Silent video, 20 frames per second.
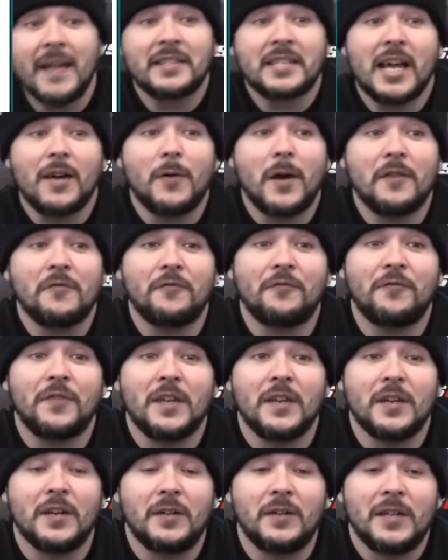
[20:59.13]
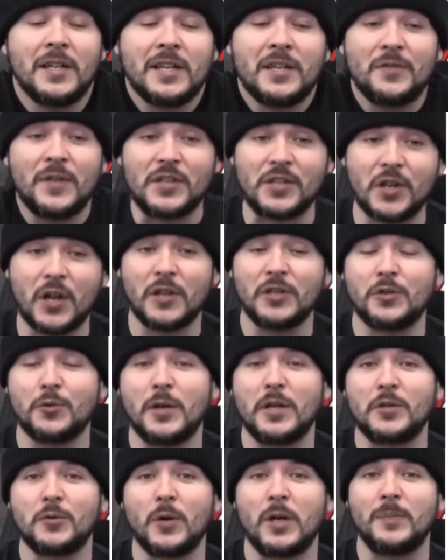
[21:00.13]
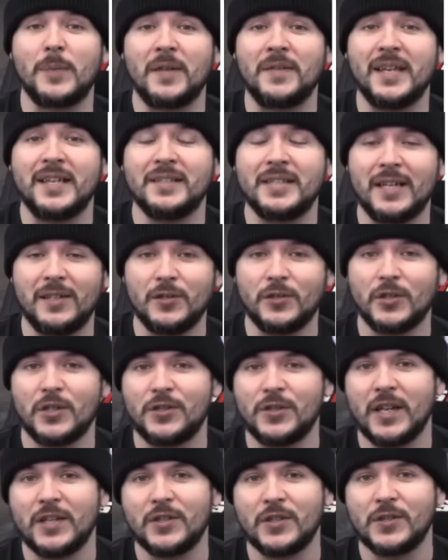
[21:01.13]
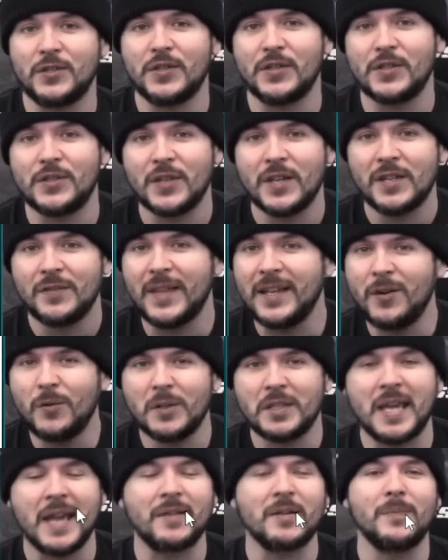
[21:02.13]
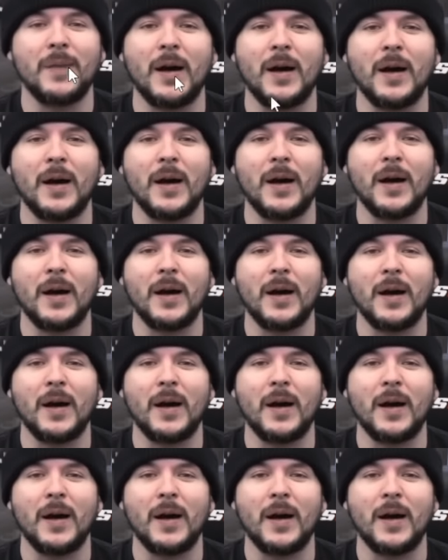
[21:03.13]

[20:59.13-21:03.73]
And that's how I feel this country is run by the intelligence agencies. They don't care about what...